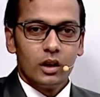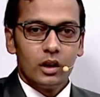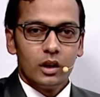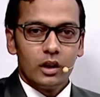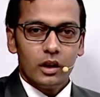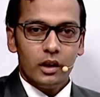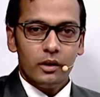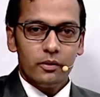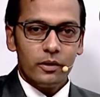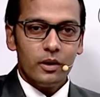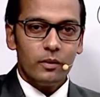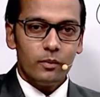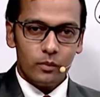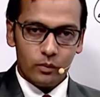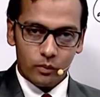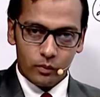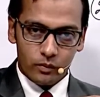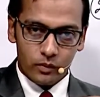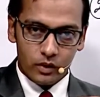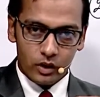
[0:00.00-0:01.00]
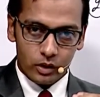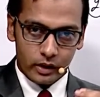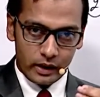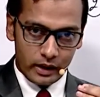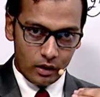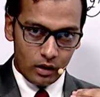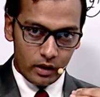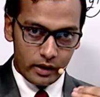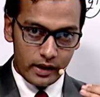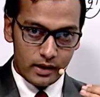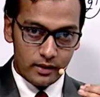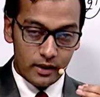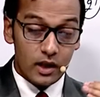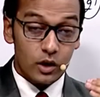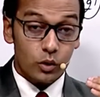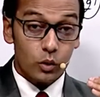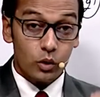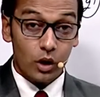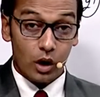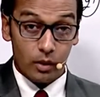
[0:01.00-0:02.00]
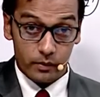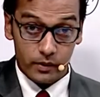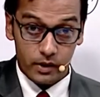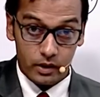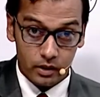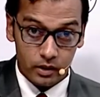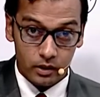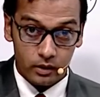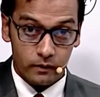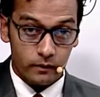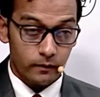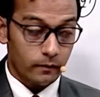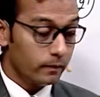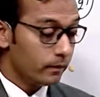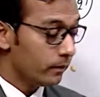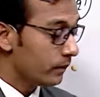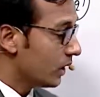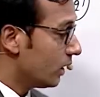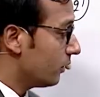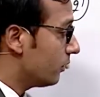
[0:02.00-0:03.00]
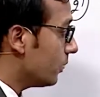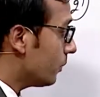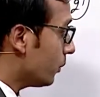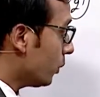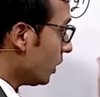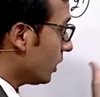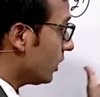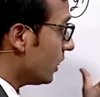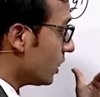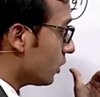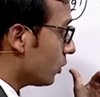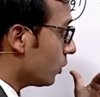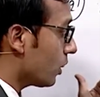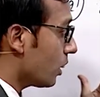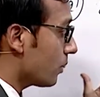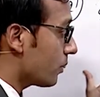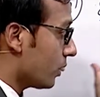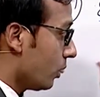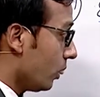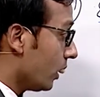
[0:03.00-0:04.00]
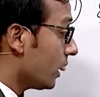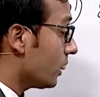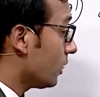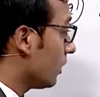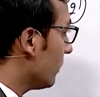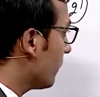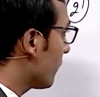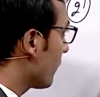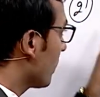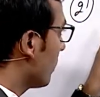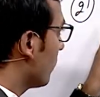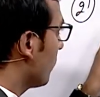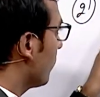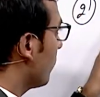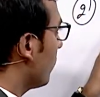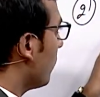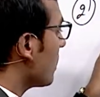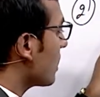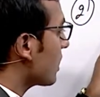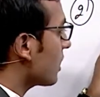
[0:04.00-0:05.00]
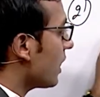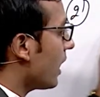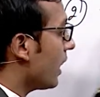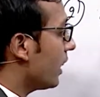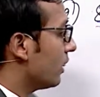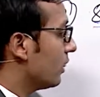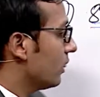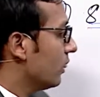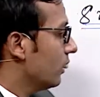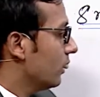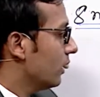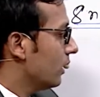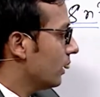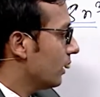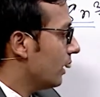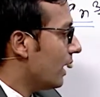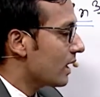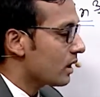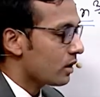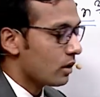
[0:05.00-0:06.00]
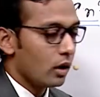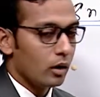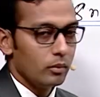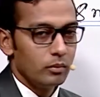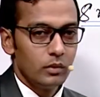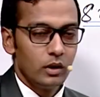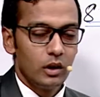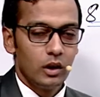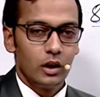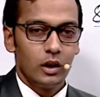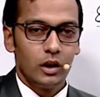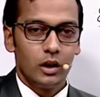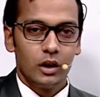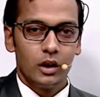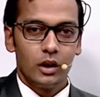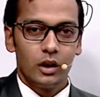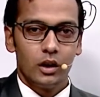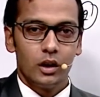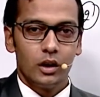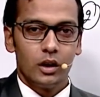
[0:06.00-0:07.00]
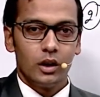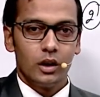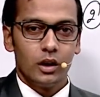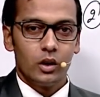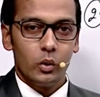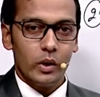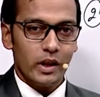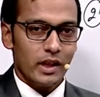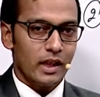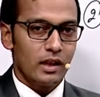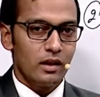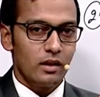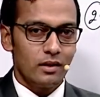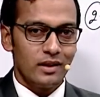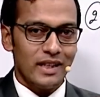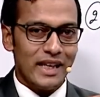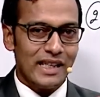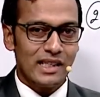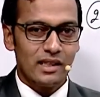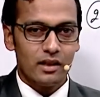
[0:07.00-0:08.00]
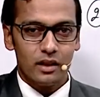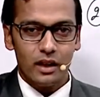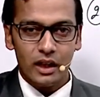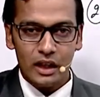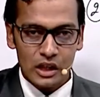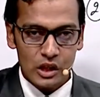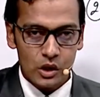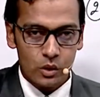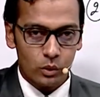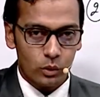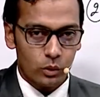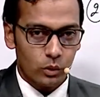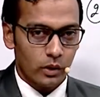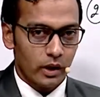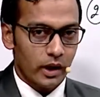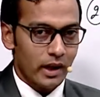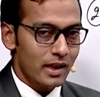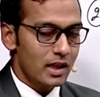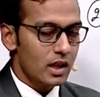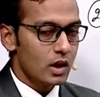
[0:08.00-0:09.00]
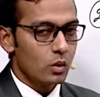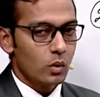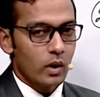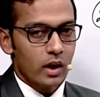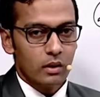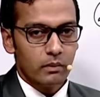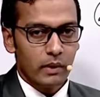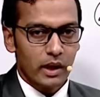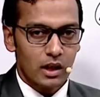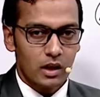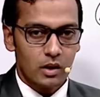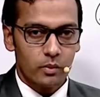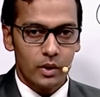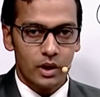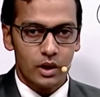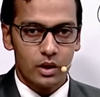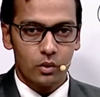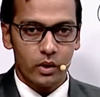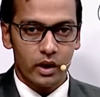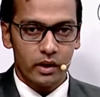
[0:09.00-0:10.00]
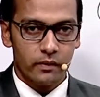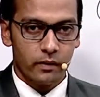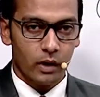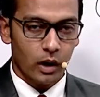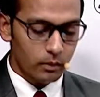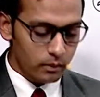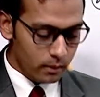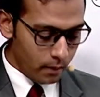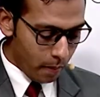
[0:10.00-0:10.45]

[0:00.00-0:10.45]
If we arrange these 2 terms, if we put these 2 terms together, first and last term, we can change into a square minus b square form,